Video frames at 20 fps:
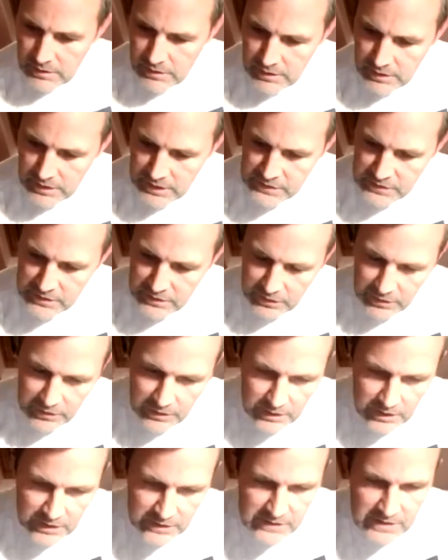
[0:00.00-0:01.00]
is that
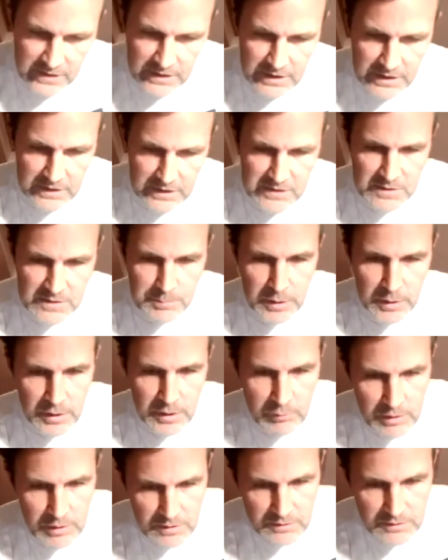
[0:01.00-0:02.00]
it's the
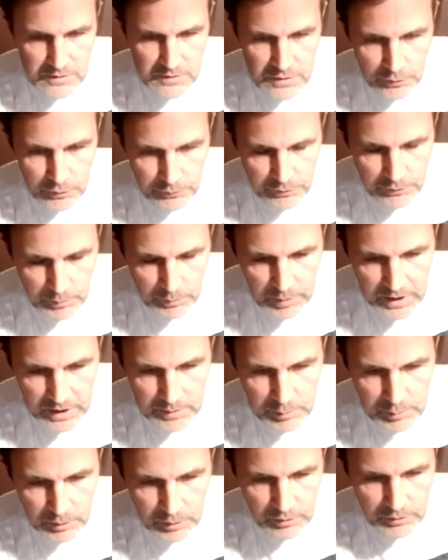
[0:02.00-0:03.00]
experience of the
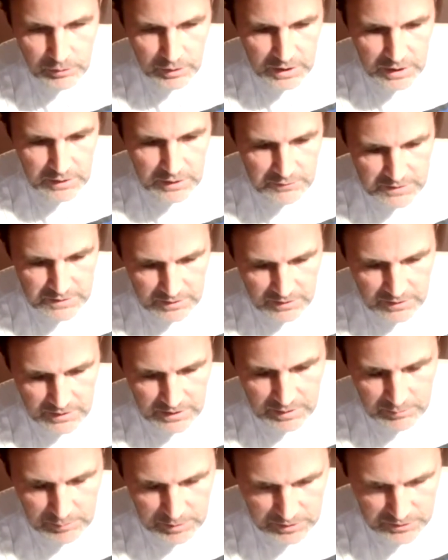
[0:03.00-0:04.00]
paper that gives it the
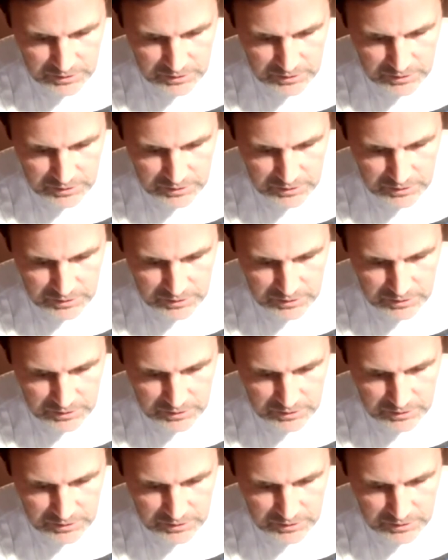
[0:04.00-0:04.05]
image.